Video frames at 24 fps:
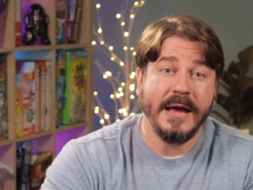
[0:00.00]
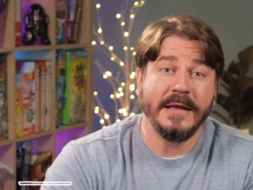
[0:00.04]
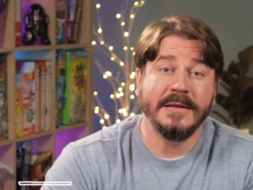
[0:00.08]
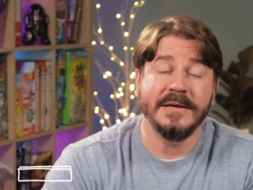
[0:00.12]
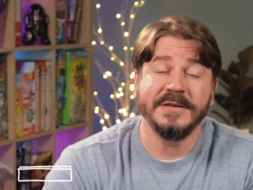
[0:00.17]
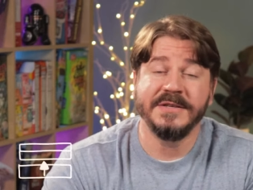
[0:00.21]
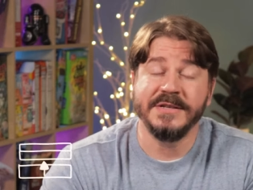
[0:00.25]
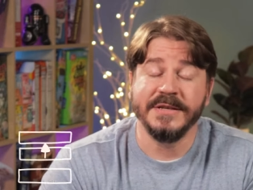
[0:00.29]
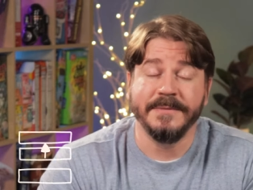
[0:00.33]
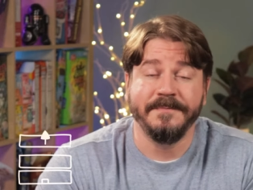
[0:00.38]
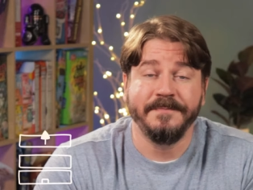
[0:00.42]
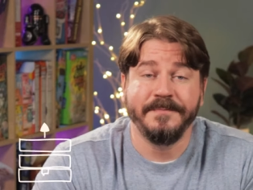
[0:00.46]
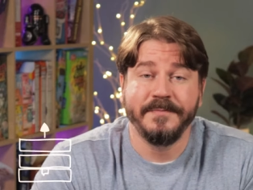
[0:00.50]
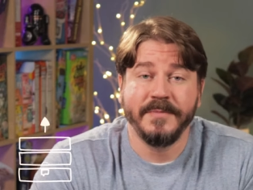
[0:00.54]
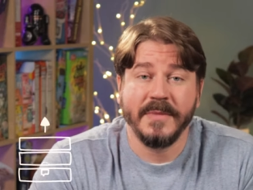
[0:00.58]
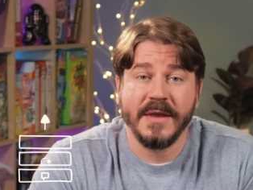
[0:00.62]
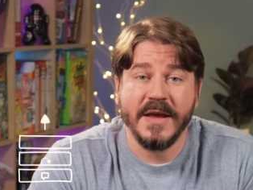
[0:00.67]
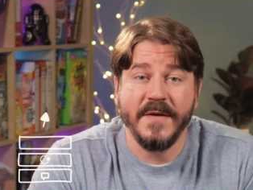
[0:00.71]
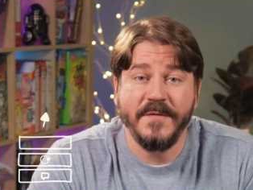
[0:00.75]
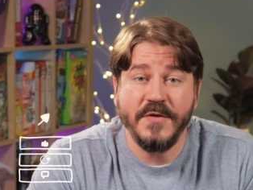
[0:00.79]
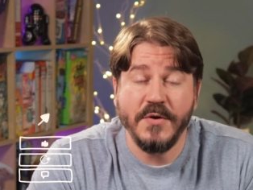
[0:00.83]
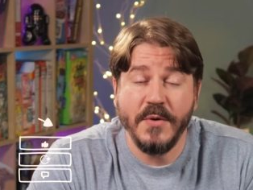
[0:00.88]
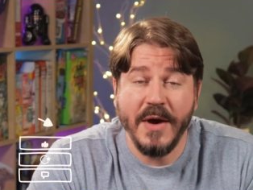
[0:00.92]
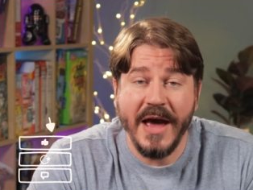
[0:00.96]
And listen,
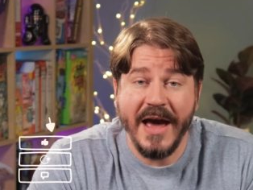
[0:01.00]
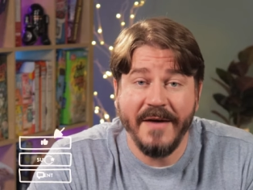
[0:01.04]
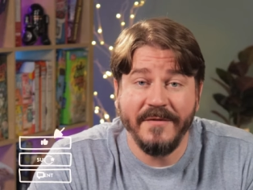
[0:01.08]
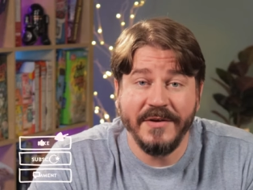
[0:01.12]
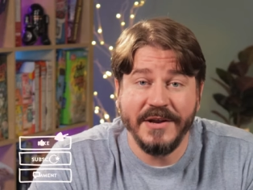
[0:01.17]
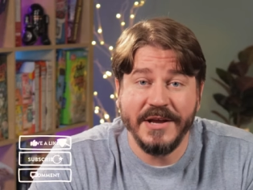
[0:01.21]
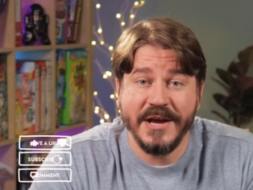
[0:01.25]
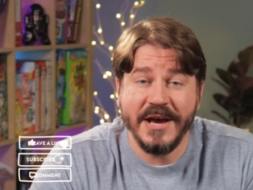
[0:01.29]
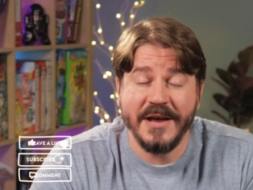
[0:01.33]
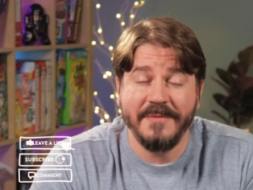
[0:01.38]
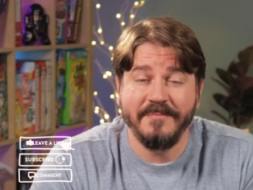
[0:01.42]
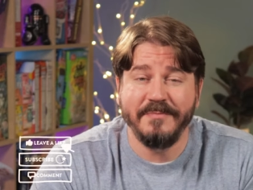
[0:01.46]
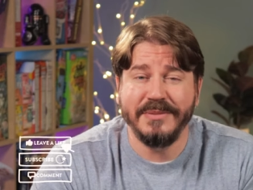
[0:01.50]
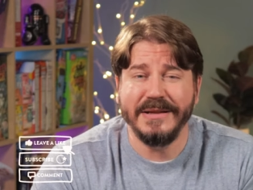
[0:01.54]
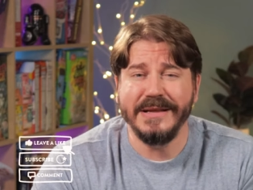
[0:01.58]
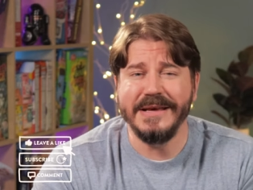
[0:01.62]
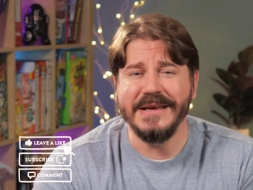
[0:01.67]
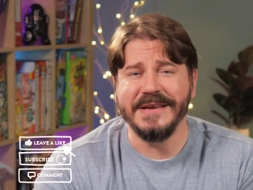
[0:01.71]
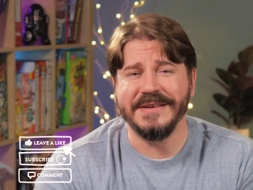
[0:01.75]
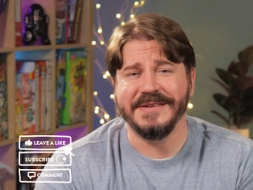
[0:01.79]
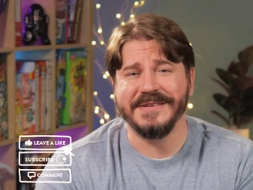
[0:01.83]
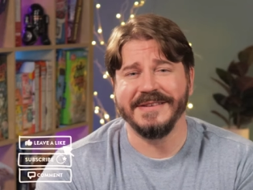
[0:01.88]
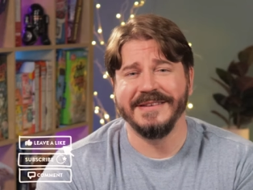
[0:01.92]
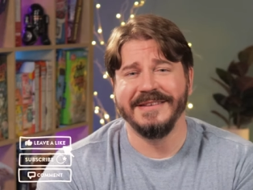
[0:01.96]
if you haven't yet,
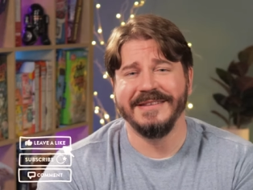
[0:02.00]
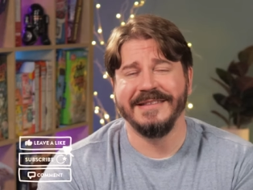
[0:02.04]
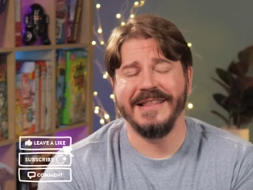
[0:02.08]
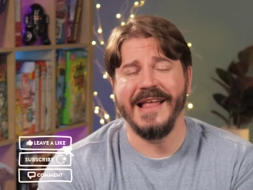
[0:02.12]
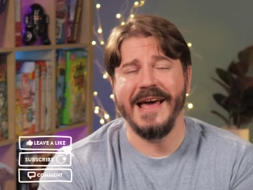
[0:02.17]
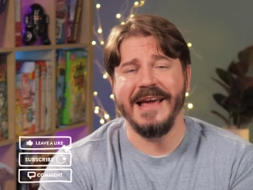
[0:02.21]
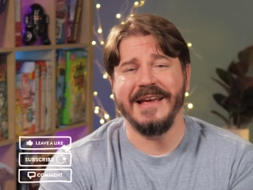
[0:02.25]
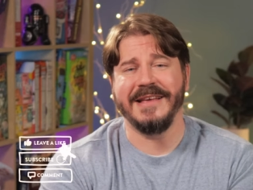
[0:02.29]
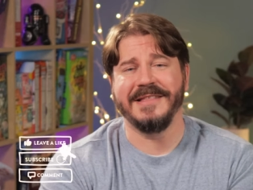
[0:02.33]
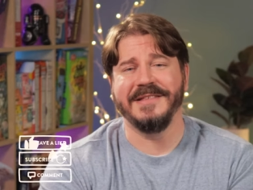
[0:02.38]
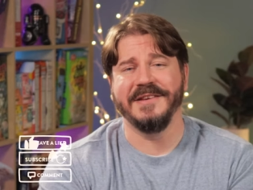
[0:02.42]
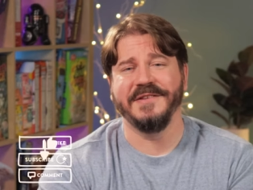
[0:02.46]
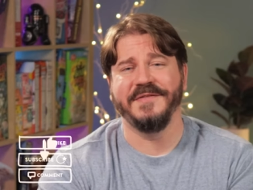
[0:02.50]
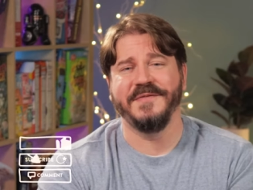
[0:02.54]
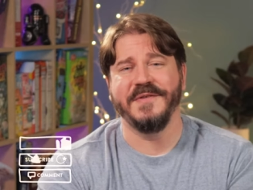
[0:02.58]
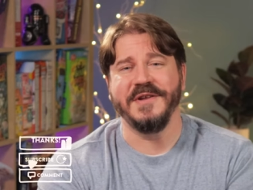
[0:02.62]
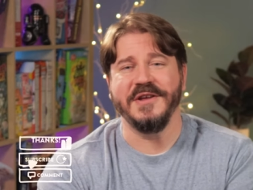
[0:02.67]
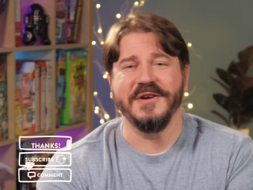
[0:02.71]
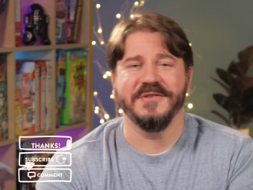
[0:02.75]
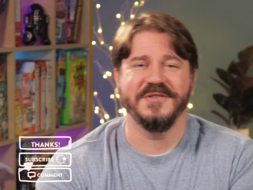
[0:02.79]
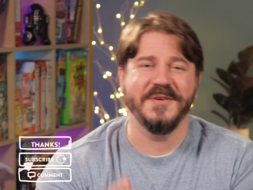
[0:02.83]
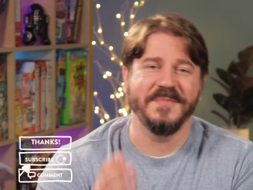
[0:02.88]
please like this video,